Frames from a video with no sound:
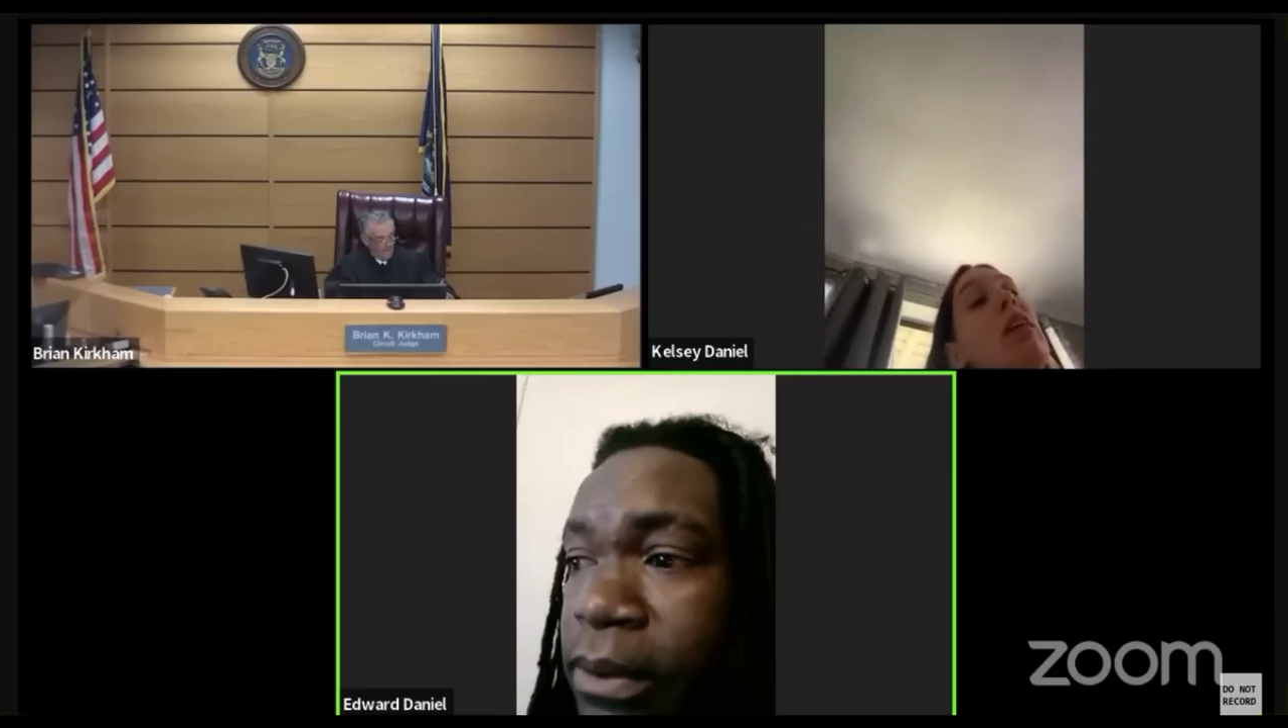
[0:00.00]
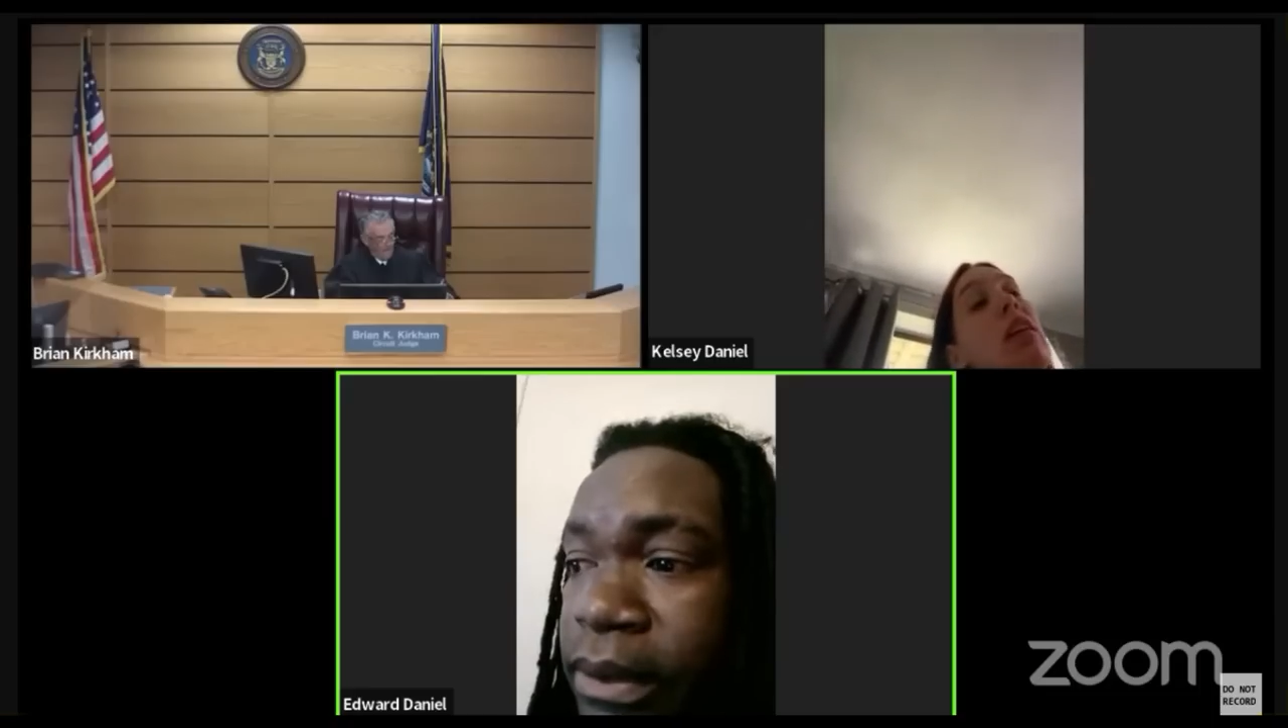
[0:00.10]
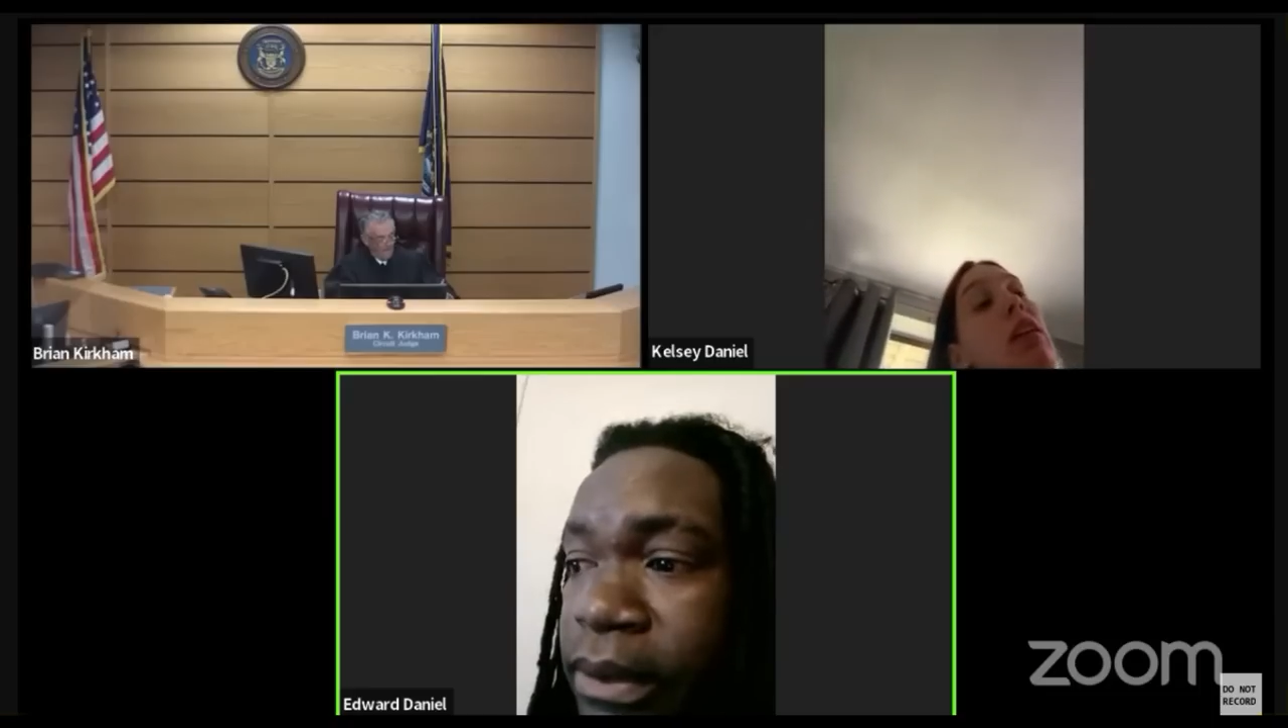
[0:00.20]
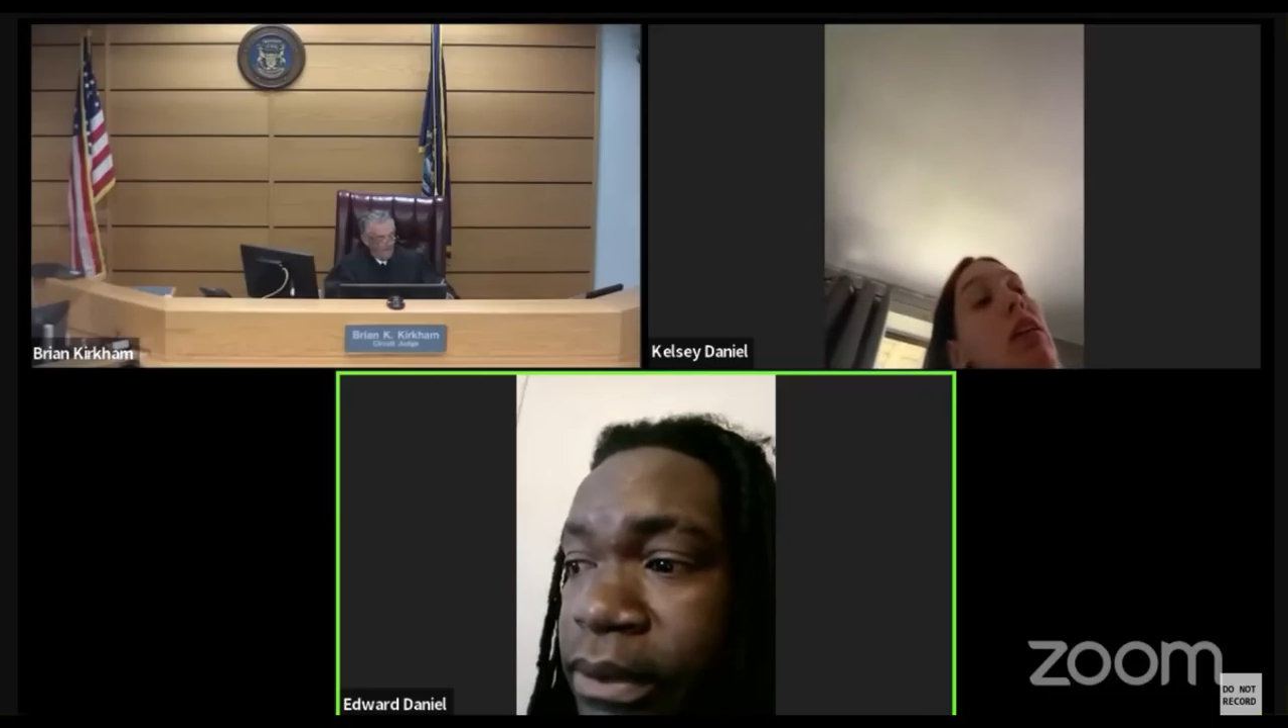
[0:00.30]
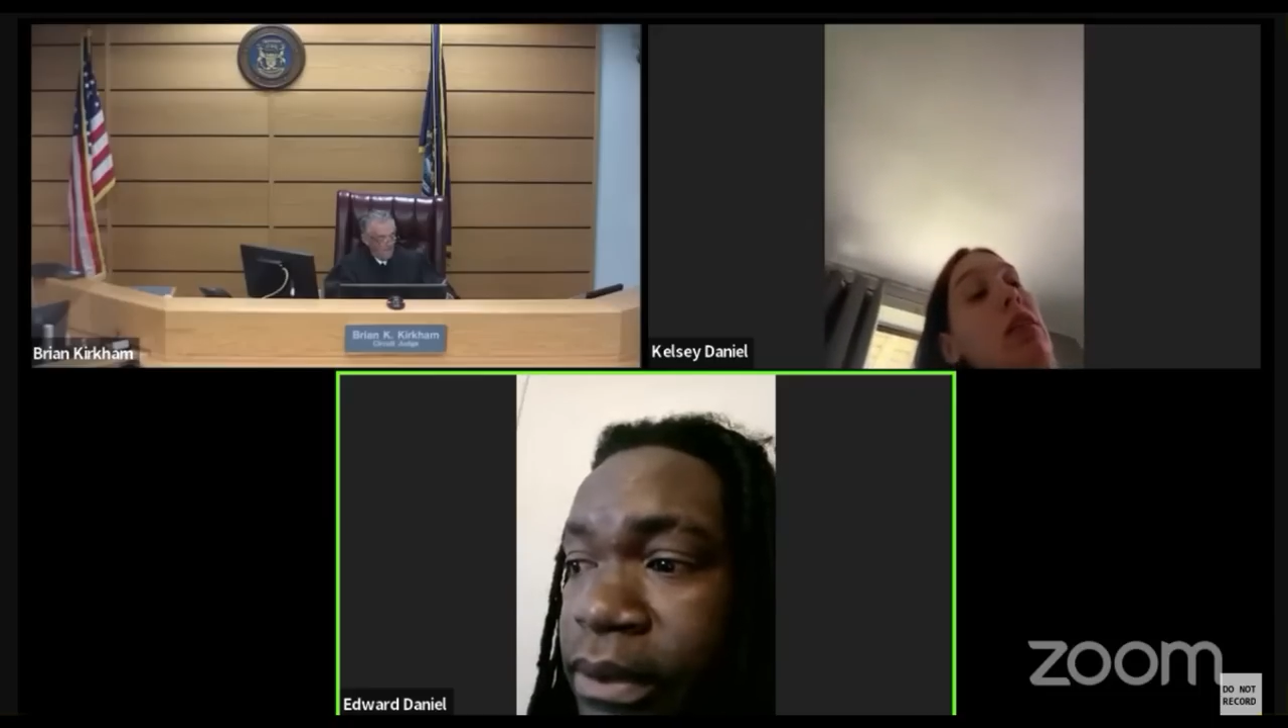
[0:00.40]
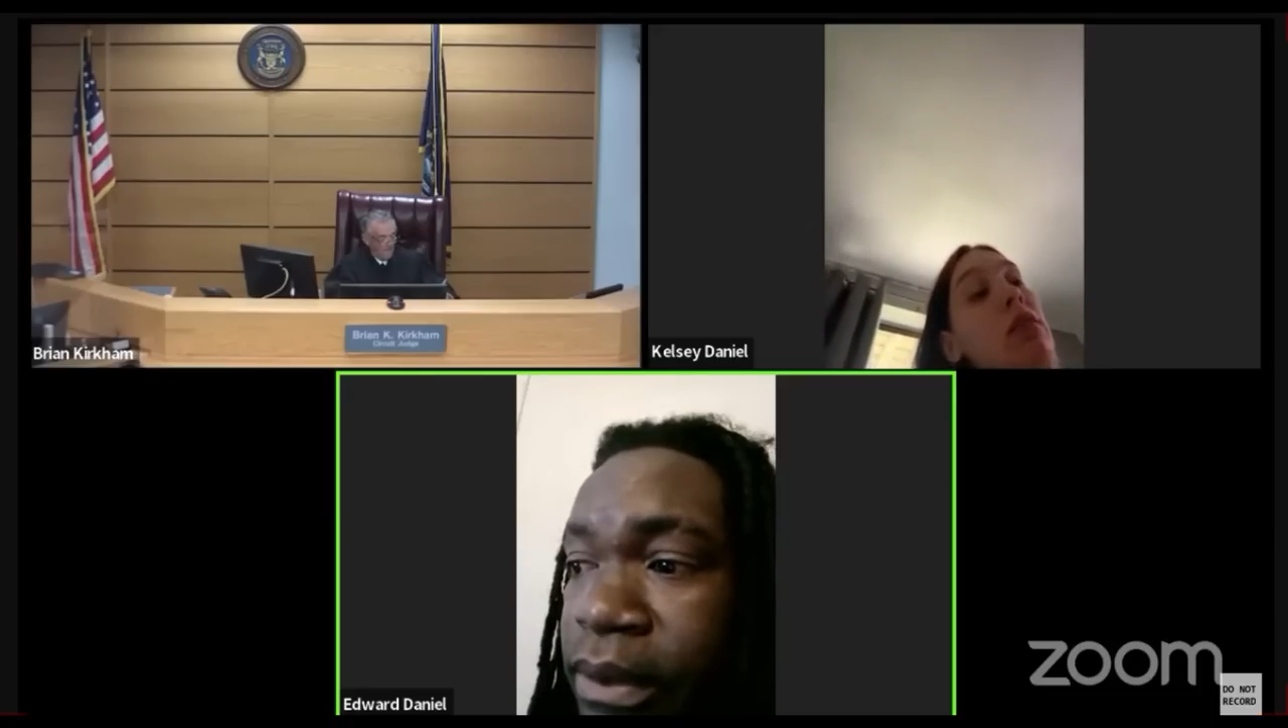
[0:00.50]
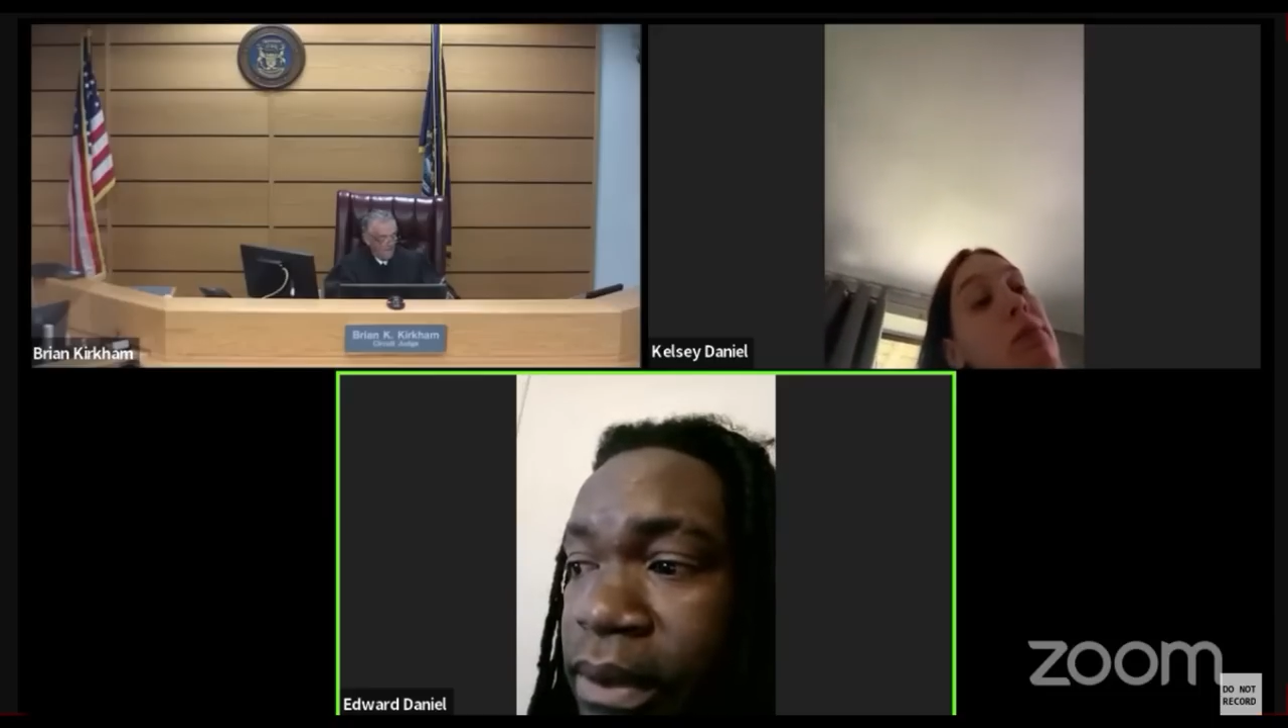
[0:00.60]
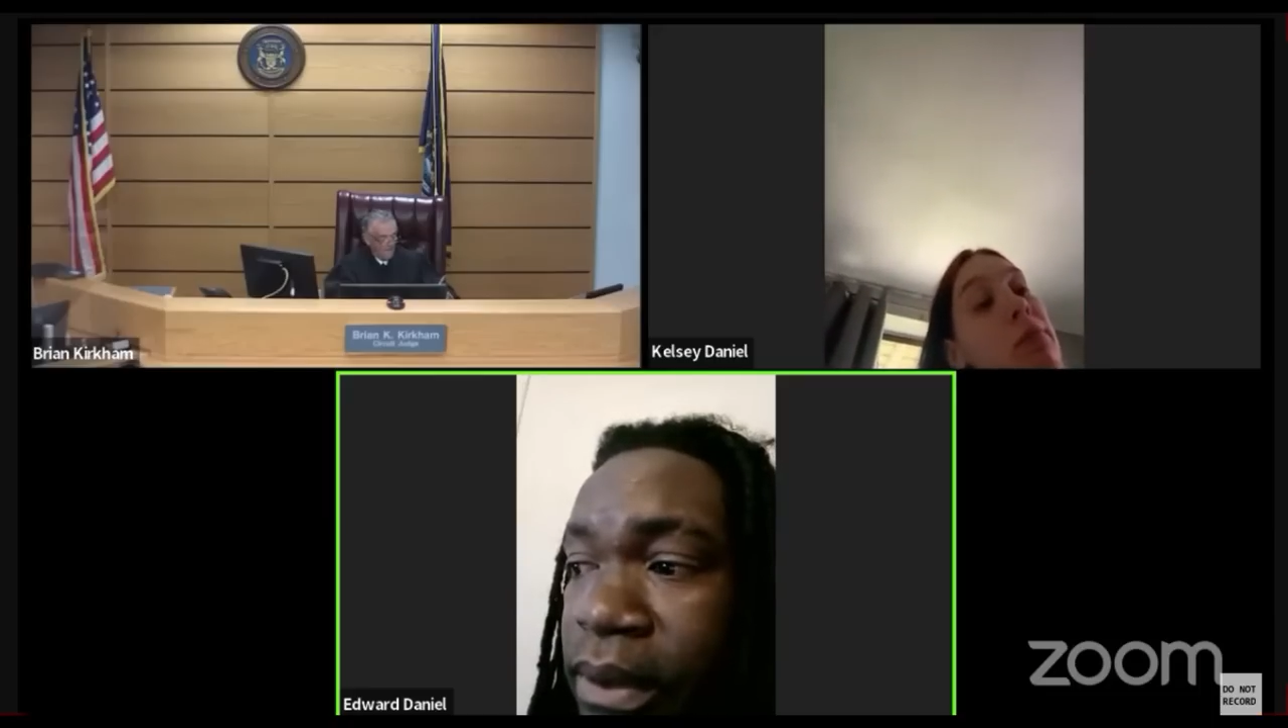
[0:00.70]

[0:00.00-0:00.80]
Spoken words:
is